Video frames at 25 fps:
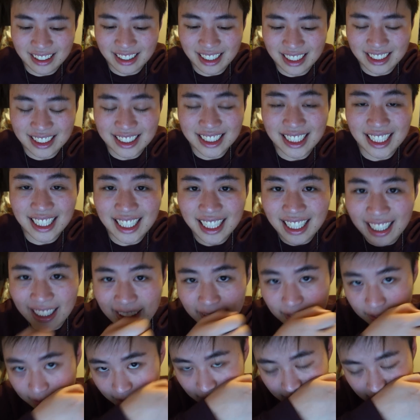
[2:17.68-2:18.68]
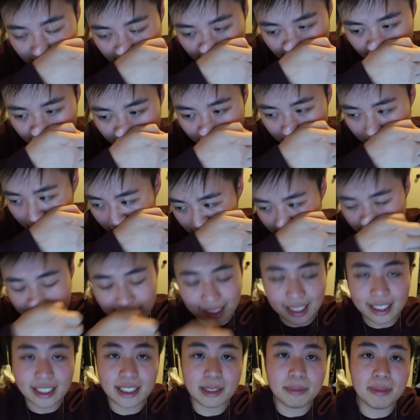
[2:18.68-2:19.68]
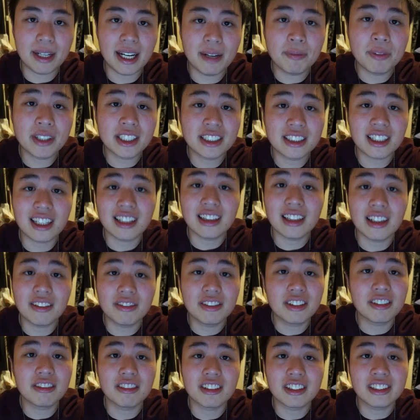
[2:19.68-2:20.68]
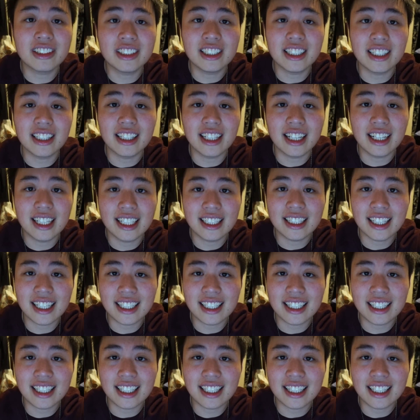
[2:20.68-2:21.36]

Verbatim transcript: the city, which I'm excited about because I love the roti there.